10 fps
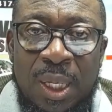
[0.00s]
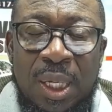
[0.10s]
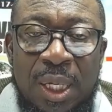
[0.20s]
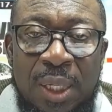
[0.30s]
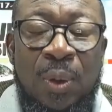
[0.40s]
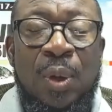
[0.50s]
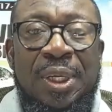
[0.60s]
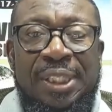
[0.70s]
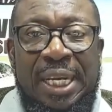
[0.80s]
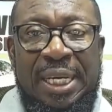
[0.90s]
You know,
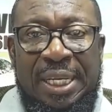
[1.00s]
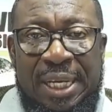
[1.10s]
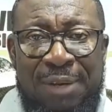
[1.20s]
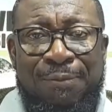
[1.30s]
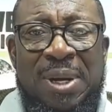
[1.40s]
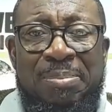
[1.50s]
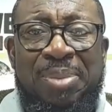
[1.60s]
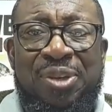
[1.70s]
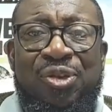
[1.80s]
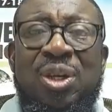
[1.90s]
the difference
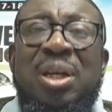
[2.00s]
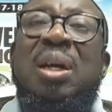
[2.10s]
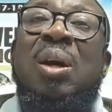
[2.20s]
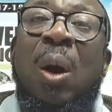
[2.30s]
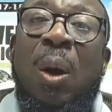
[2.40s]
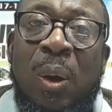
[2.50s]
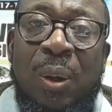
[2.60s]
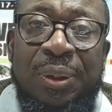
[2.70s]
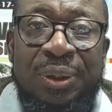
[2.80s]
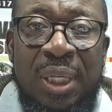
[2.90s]
between
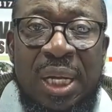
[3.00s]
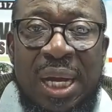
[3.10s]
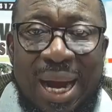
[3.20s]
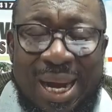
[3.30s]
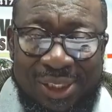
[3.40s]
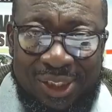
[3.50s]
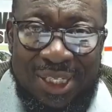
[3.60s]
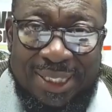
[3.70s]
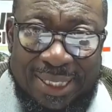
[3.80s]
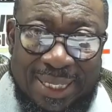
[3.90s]
God and
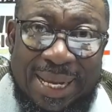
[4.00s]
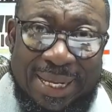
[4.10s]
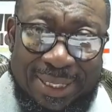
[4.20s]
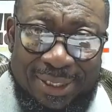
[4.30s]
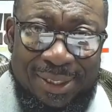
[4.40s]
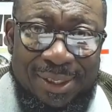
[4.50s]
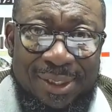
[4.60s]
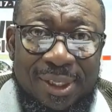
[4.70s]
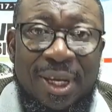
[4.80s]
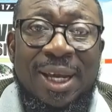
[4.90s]
Satan
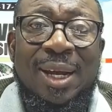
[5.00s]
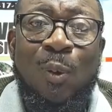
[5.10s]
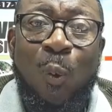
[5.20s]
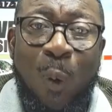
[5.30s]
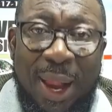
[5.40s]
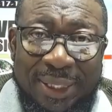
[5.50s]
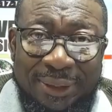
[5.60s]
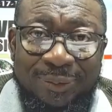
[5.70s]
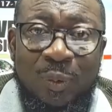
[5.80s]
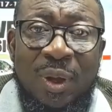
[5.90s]
is
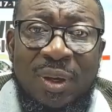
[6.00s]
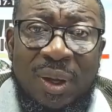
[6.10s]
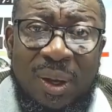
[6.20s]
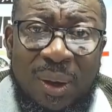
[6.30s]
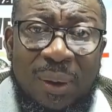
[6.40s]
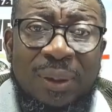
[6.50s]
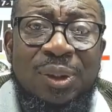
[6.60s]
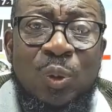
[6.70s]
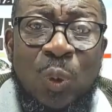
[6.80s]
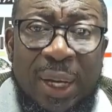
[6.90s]
one, God
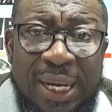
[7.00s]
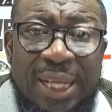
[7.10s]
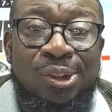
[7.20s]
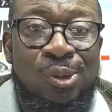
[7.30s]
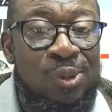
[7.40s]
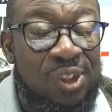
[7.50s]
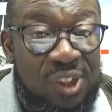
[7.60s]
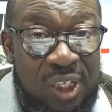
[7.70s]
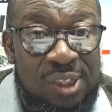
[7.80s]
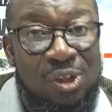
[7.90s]
will let you
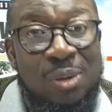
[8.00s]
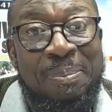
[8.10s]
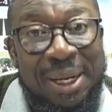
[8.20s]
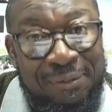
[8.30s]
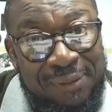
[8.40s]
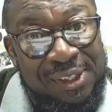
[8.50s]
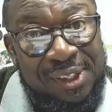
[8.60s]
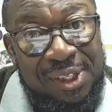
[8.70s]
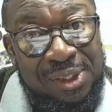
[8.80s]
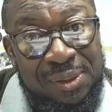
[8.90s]
see some
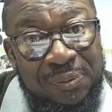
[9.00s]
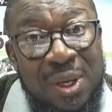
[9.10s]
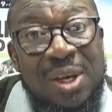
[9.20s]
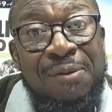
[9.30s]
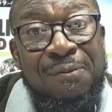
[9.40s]
manifestation